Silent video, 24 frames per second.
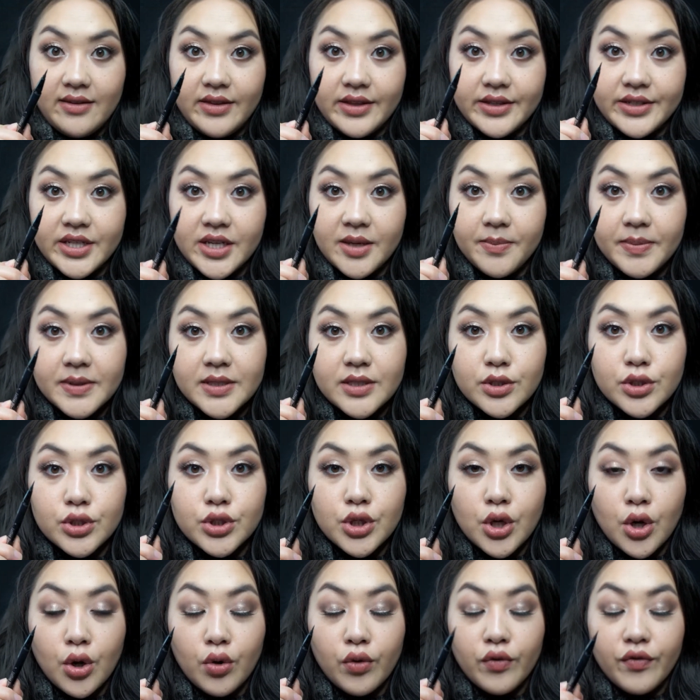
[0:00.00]
The tip is
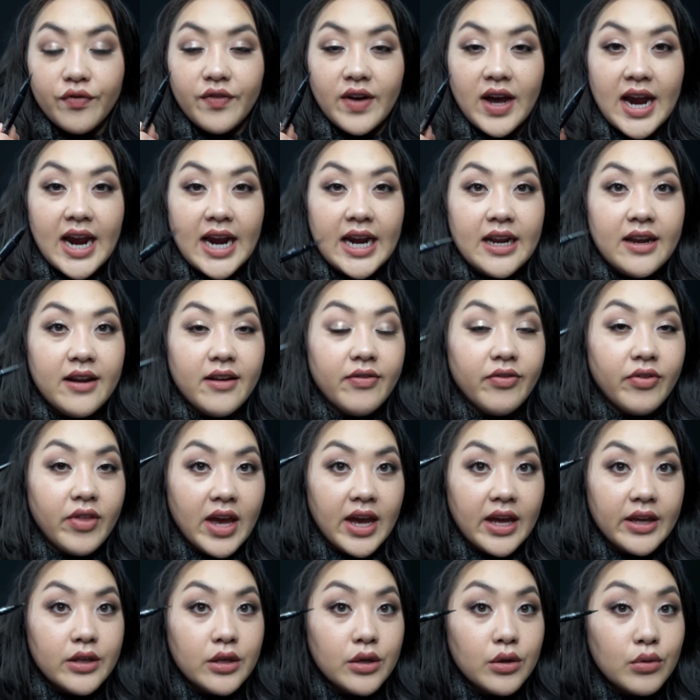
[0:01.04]
so fine
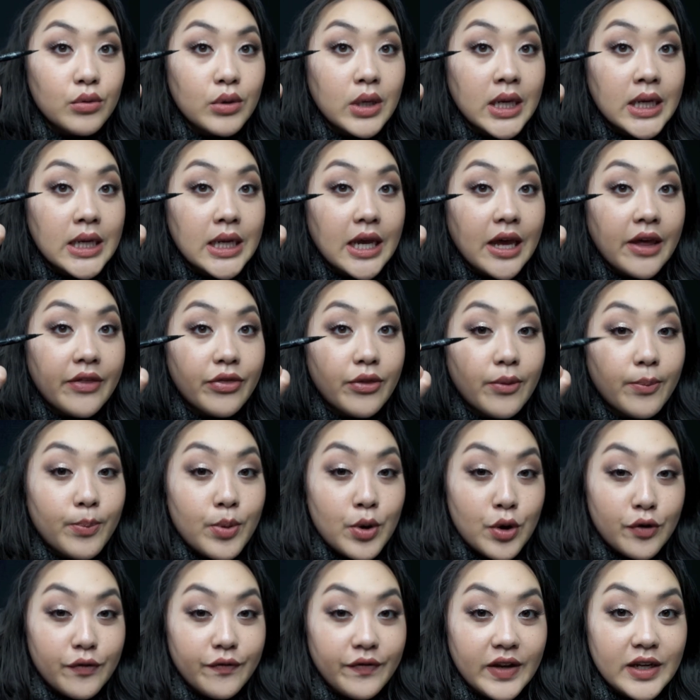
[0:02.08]
that you can get the
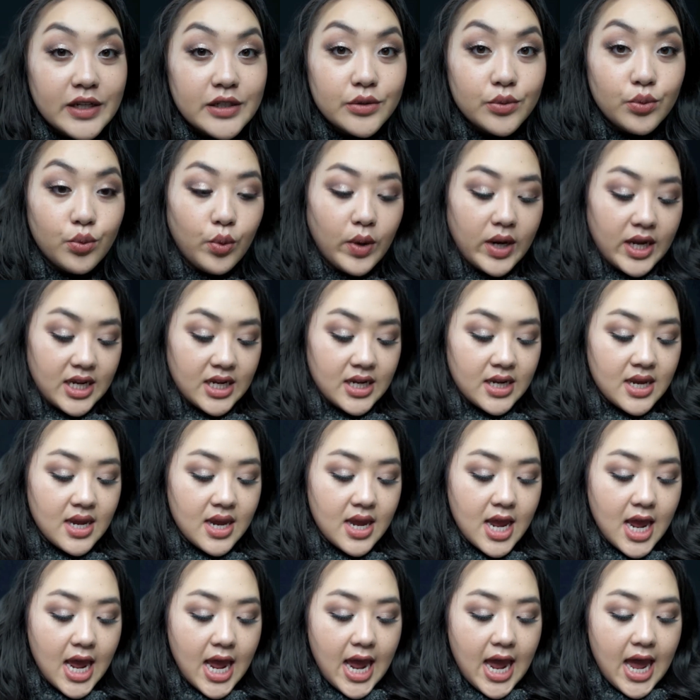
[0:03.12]
perfect wing,